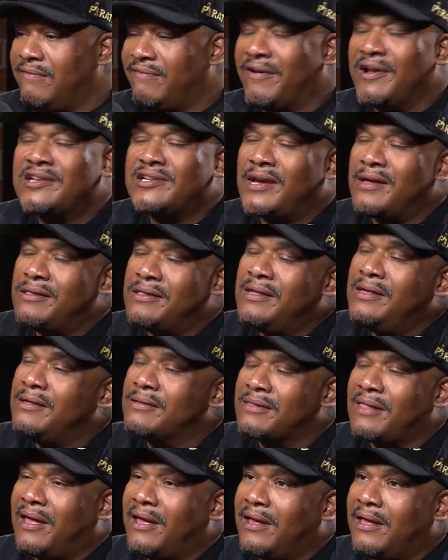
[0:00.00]

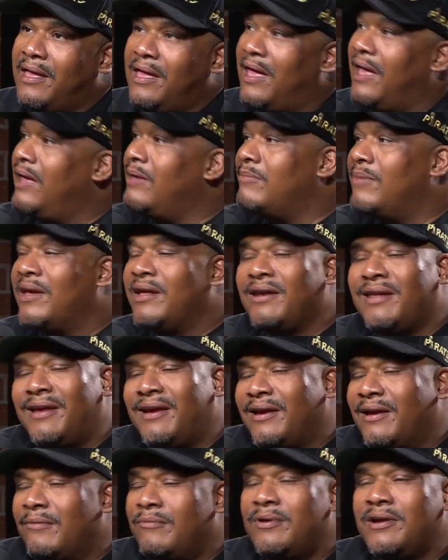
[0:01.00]
franchisees like, hey man,
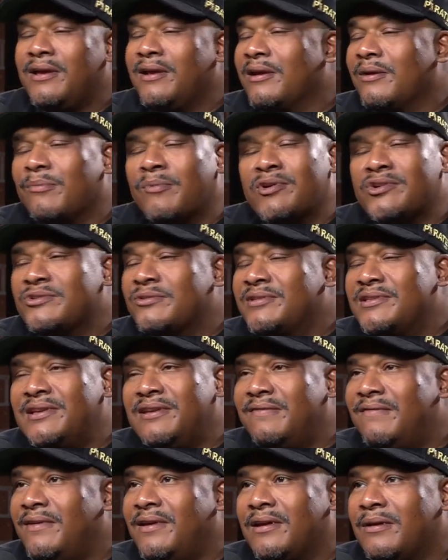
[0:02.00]
like I want to get a commercial on
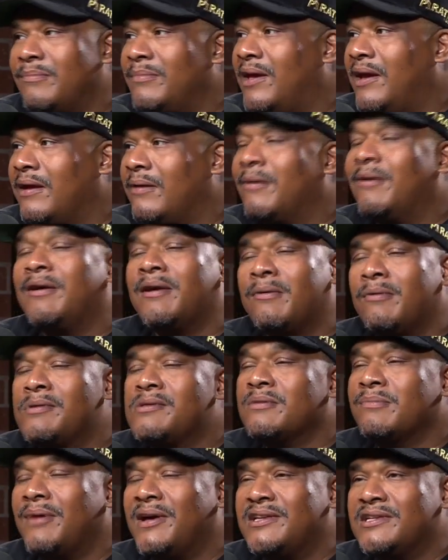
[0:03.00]
TV, and I'm like, all right,
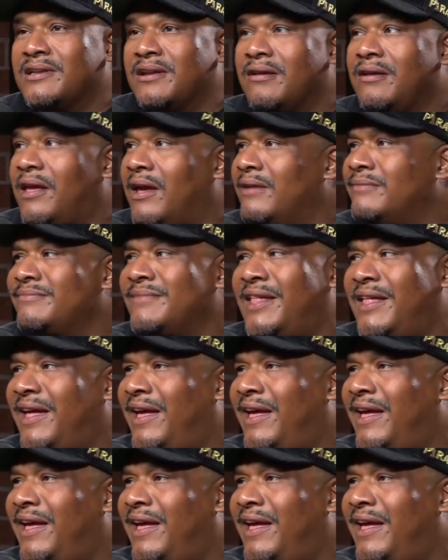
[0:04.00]
what's your budget? They're like,